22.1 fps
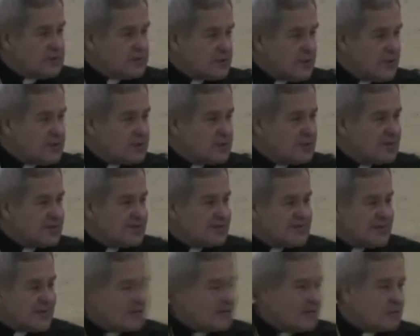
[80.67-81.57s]
social
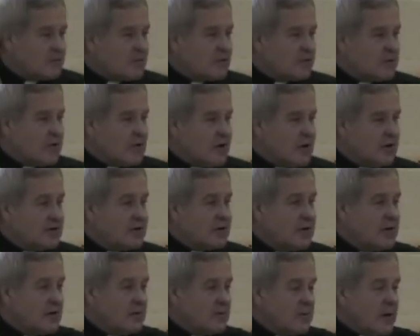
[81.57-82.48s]
encyclical
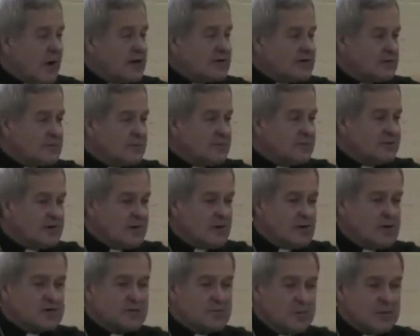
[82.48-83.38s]
called Pacem in
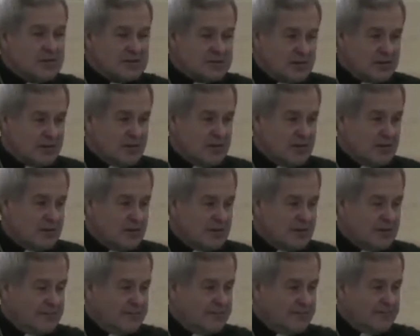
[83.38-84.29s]
Terris, Peace on Earth,
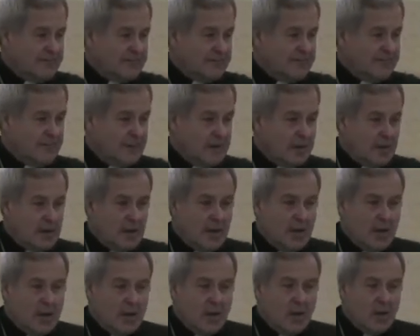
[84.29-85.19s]

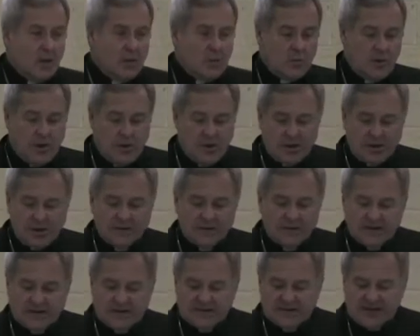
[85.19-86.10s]
where in
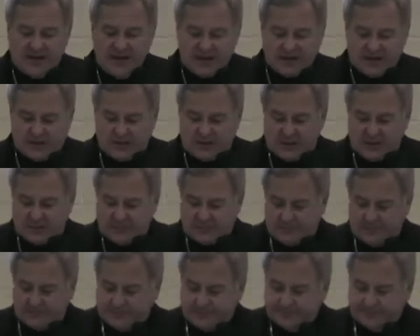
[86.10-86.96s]
this section,